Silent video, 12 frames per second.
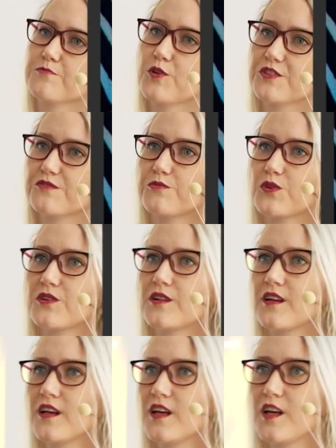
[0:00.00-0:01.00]
possible,
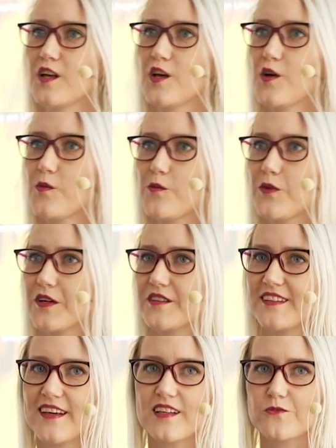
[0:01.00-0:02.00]
But
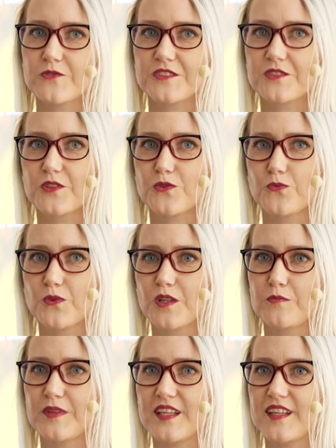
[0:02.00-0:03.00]
the end result will
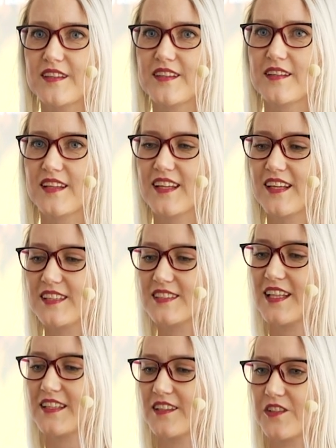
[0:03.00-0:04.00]
be the thing
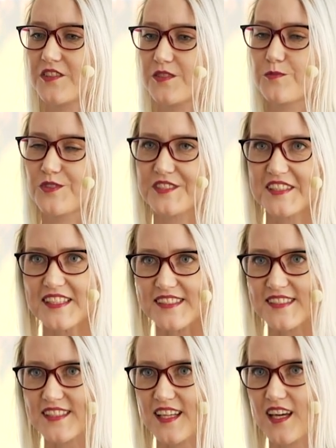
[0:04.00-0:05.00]
that the customer
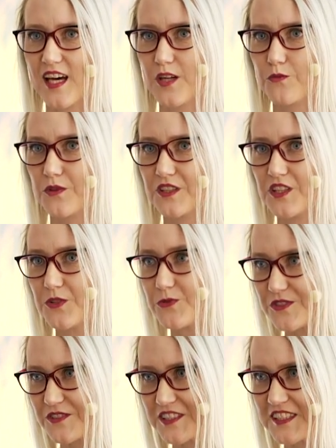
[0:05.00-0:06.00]
sees and what the
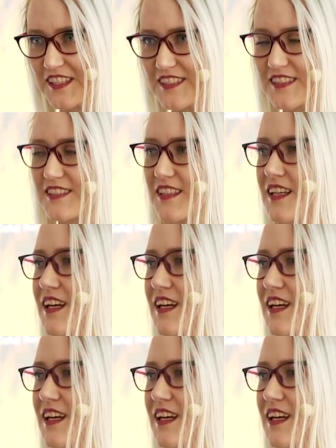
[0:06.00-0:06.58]
user sees.